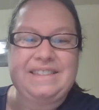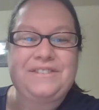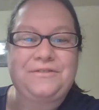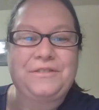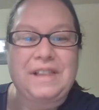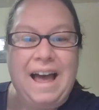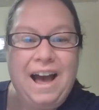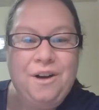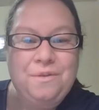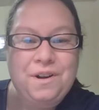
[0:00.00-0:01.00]
The
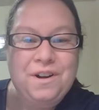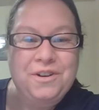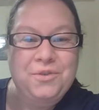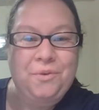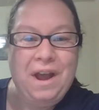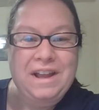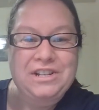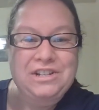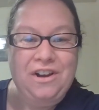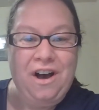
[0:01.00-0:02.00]
flower. Great
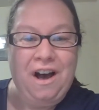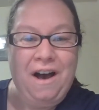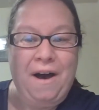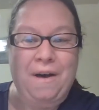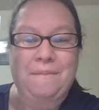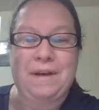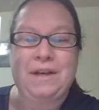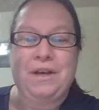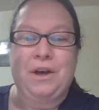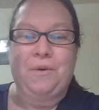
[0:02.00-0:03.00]
job.
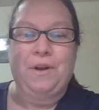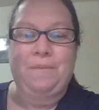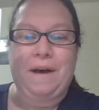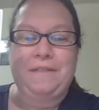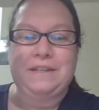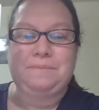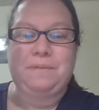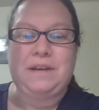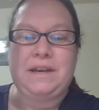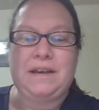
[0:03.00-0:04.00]
What about this
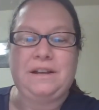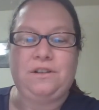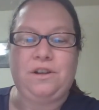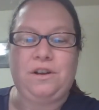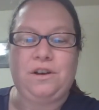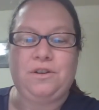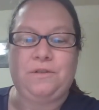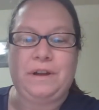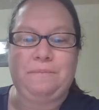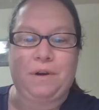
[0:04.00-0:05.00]
big, long
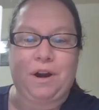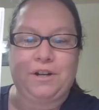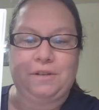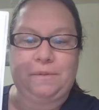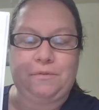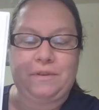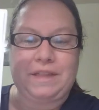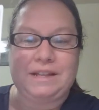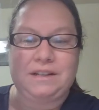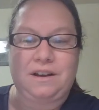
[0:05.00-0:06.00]
green part? Do you remember what
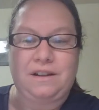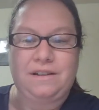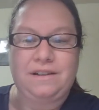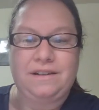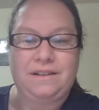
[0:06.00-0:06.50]
that's called?